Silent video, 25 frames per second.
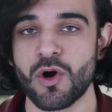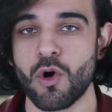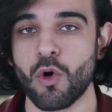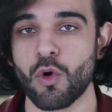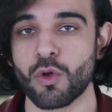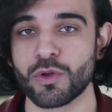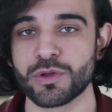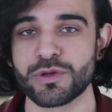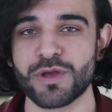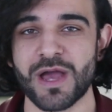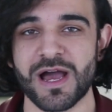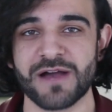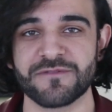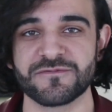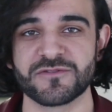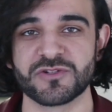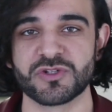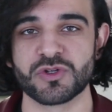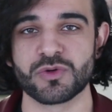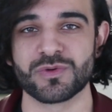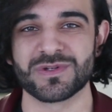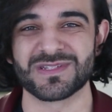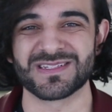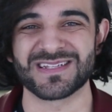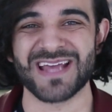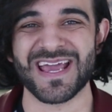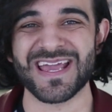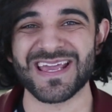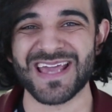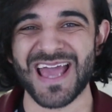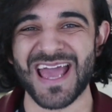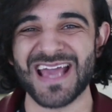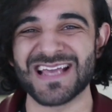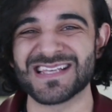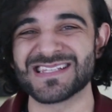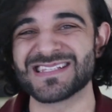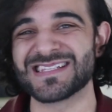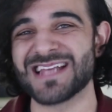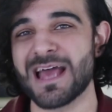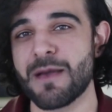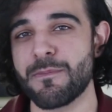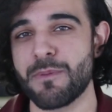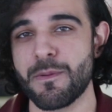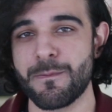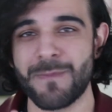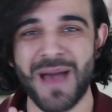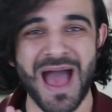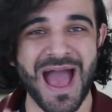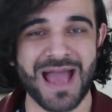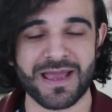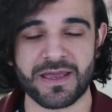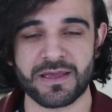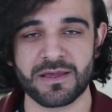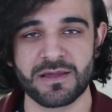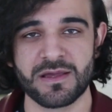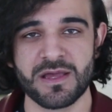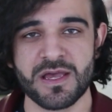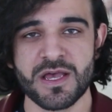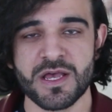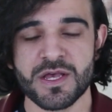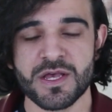all you have to do is take a step back.